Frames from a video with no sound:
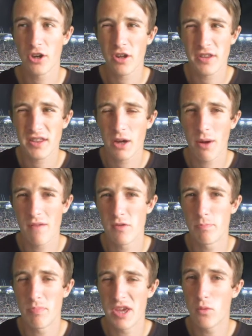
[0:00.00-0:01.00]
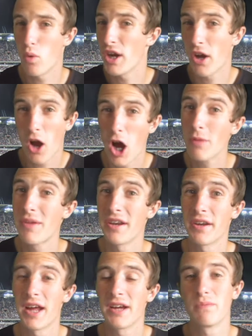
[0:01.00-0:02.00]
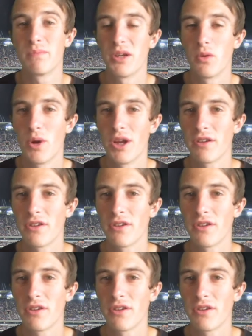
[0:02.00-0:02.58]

I don't think they'll have a big win. I hope they don't have a big win,